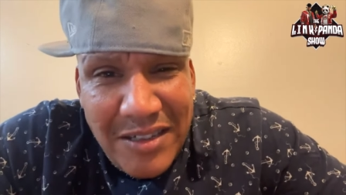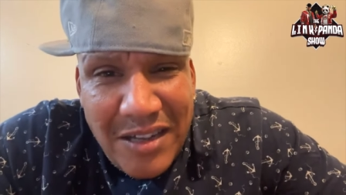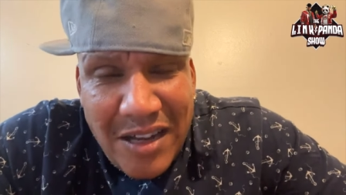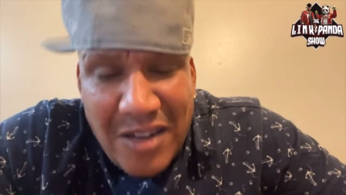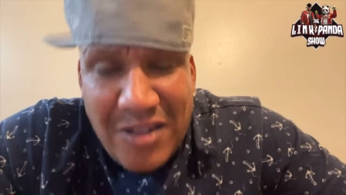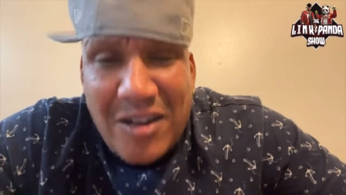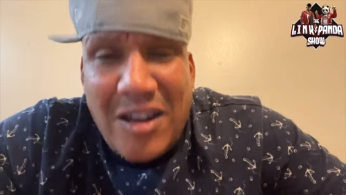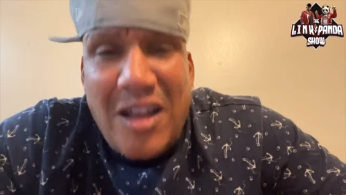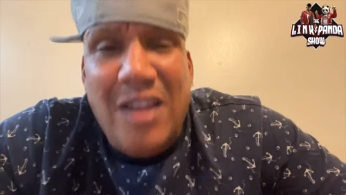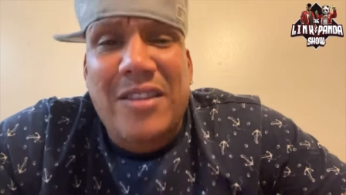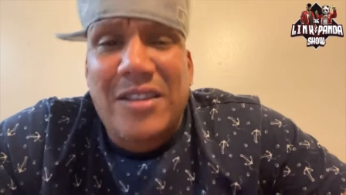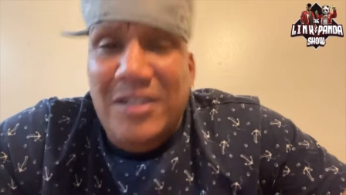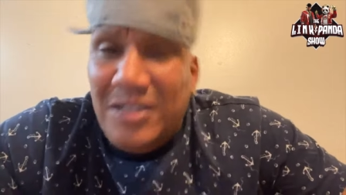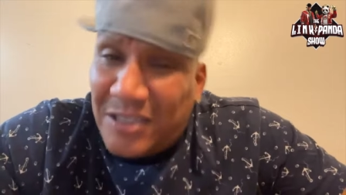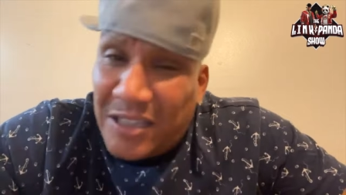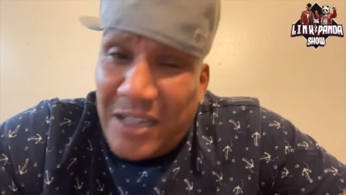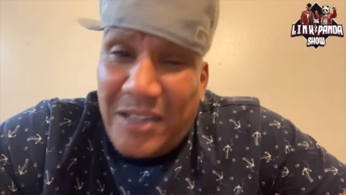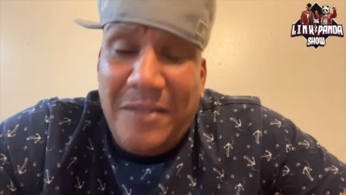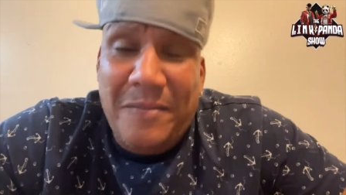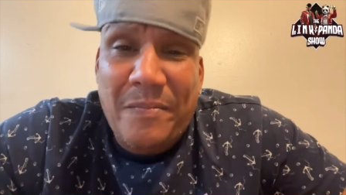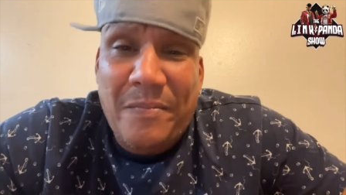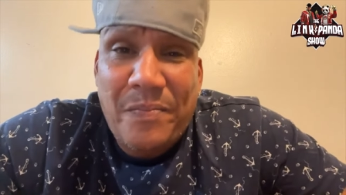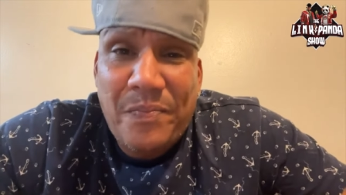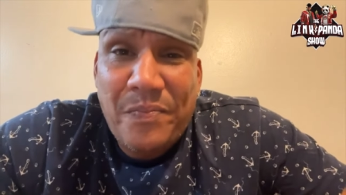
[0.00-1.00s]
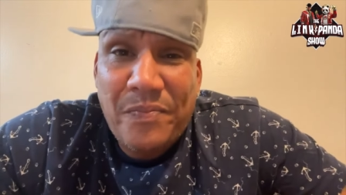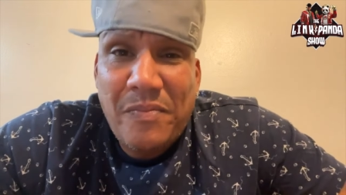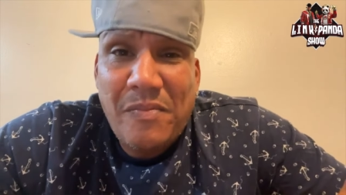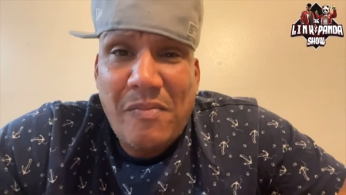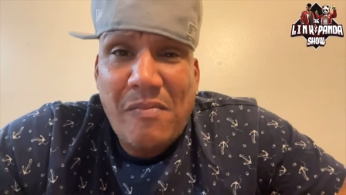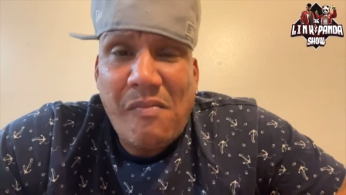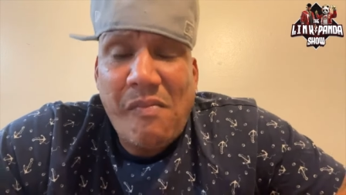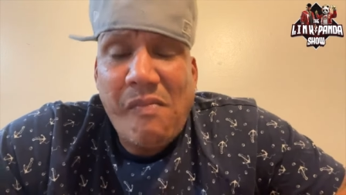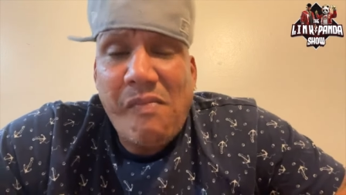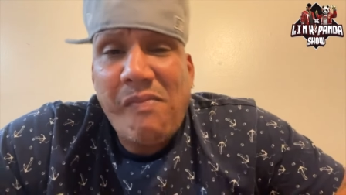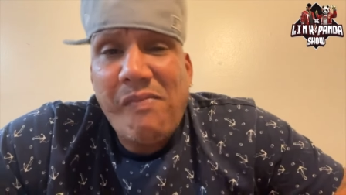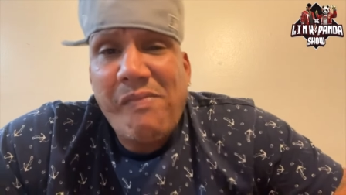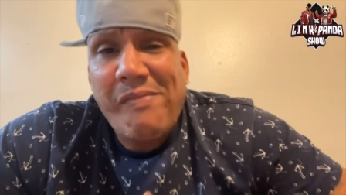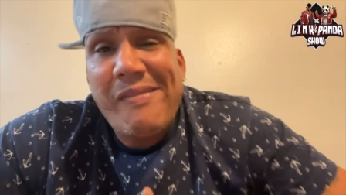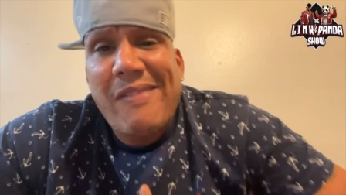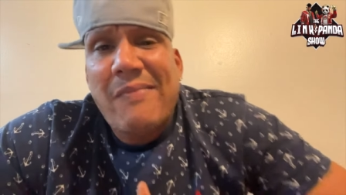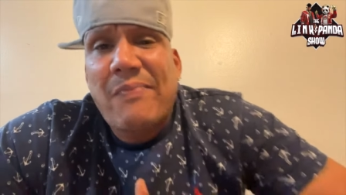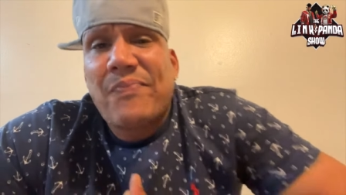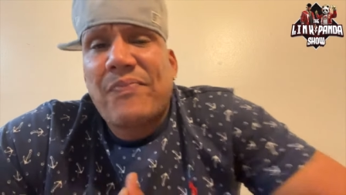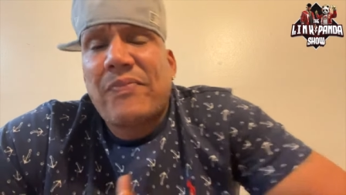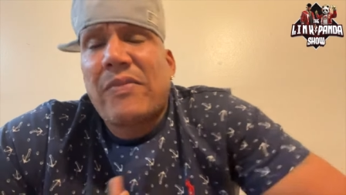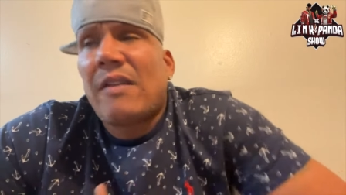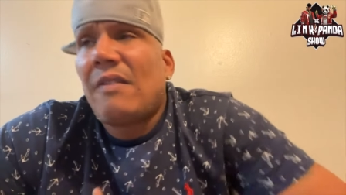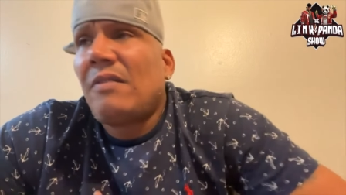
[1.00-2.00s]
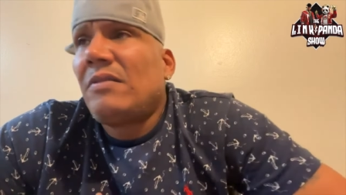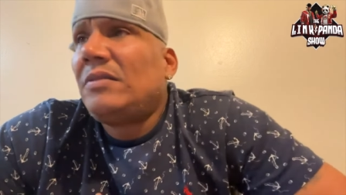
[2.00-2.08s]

little Another melody seat. on the second four ball.